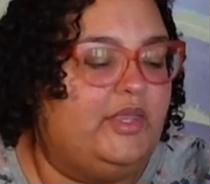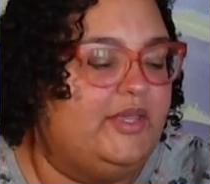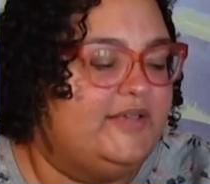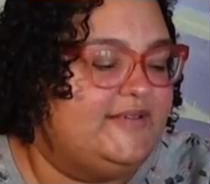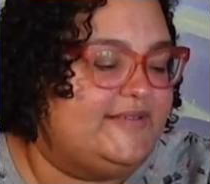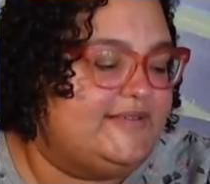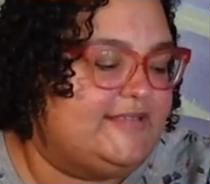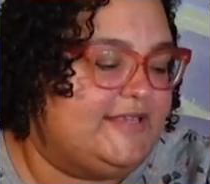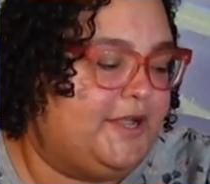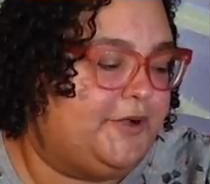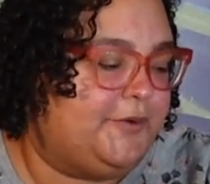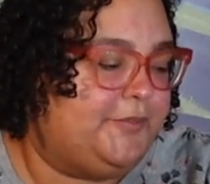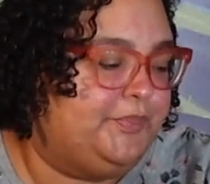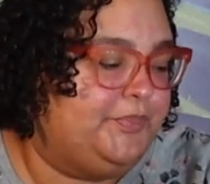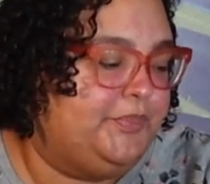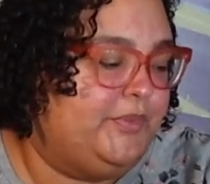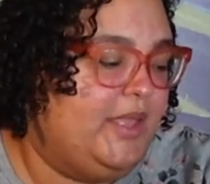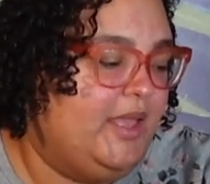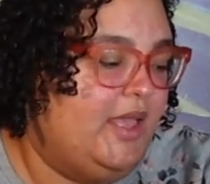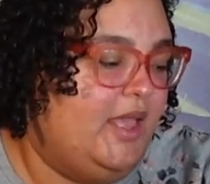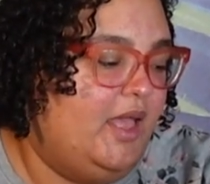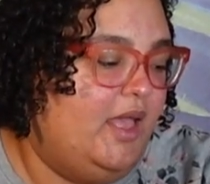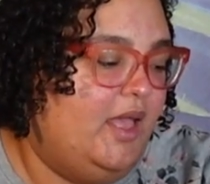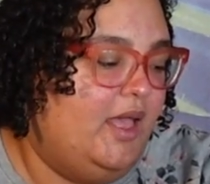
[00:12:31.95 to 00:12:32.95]
So
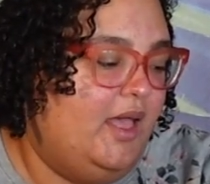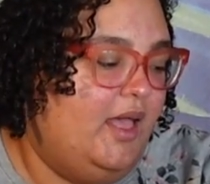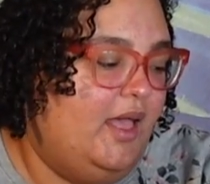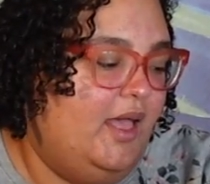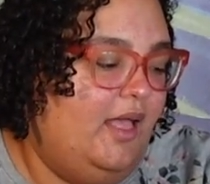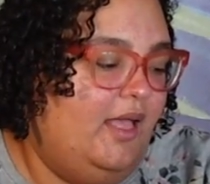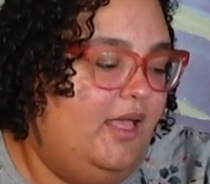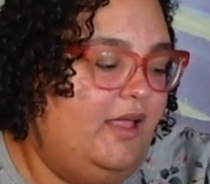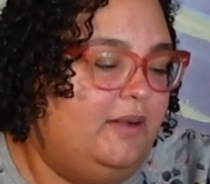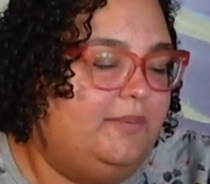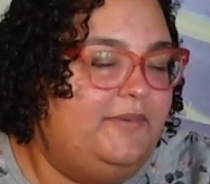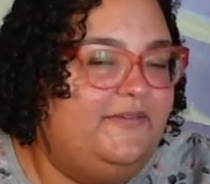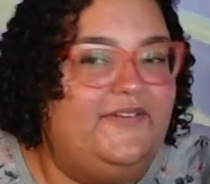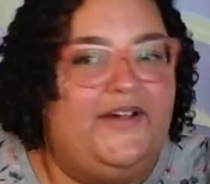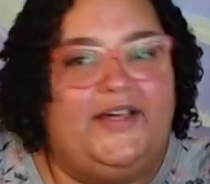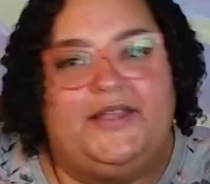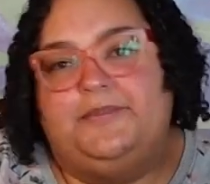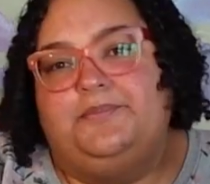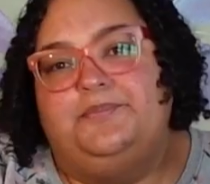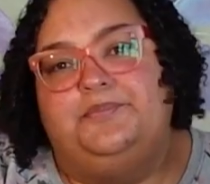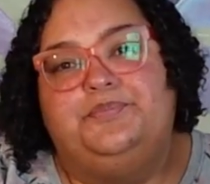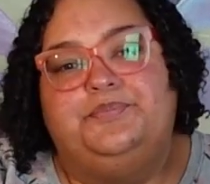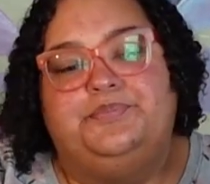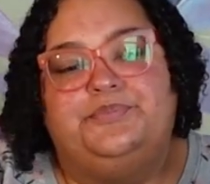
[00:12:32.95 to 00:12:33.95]
it'll be fun.